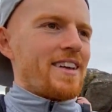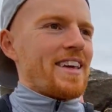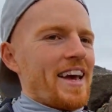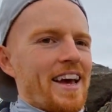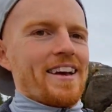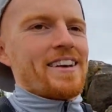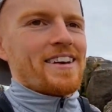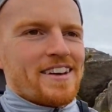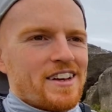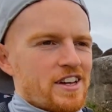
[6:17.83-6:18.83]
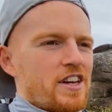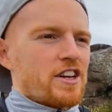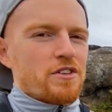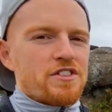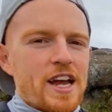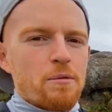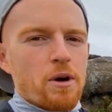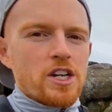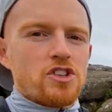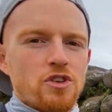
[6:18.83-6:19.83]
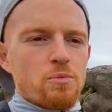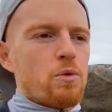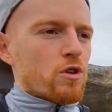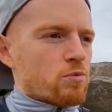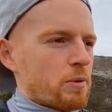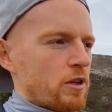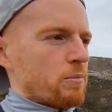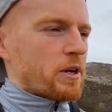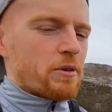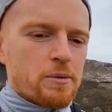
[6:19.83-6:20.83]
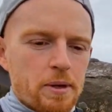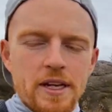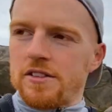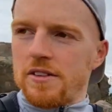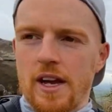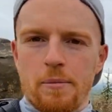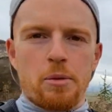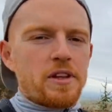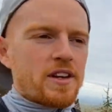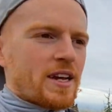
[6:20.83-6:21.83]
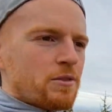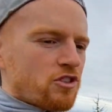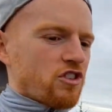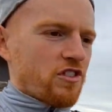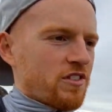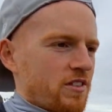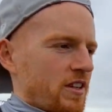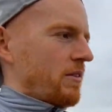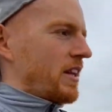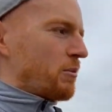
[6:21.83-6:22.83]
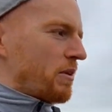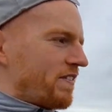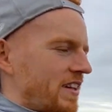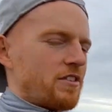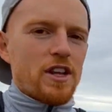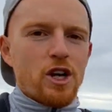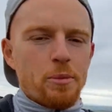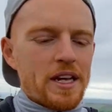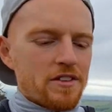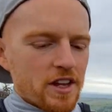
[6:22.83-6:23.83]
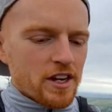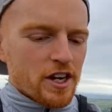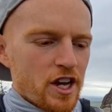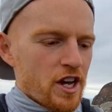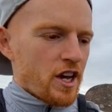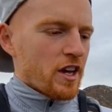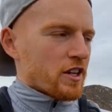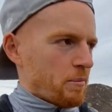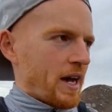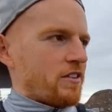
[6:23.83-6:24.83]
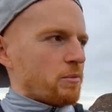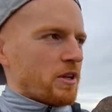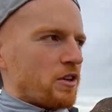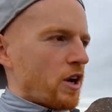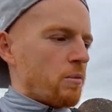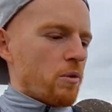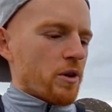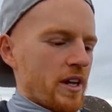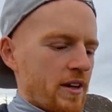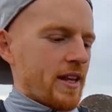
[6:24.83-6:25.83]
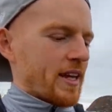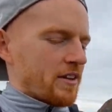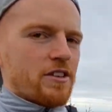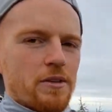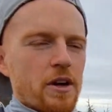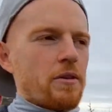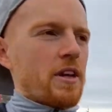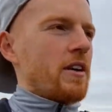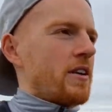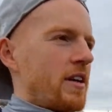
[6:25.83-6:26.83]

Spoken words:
yeah, kind of stat-wise, your walks probably look bigger in the peaks and probably the dales, just because it's, you know, a little bit flatter and a little bit easier compared to when you go walking in Lake Snowdonia,